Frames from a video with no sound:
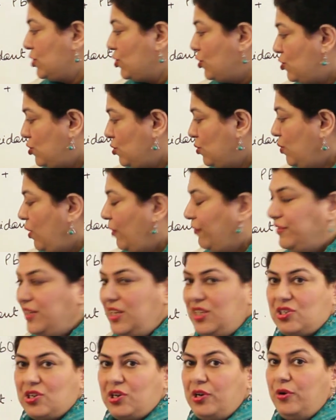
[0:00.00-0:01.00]
So two of
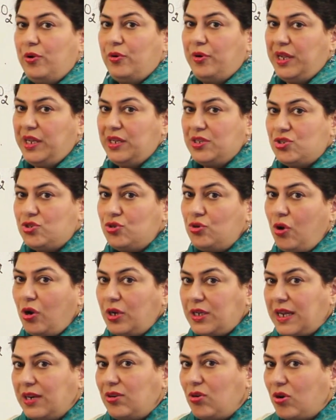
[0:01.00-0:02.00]
these chlorines do
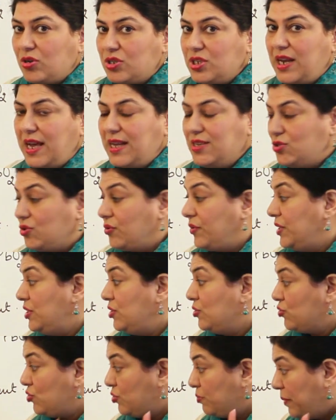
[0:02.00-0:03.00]
not get oxidized or
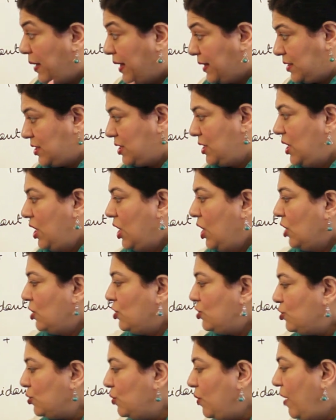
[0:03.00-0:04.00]
reduced but
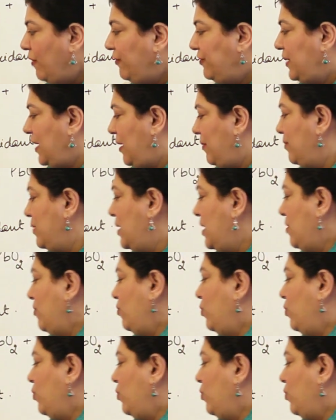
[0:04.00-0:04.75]
two of them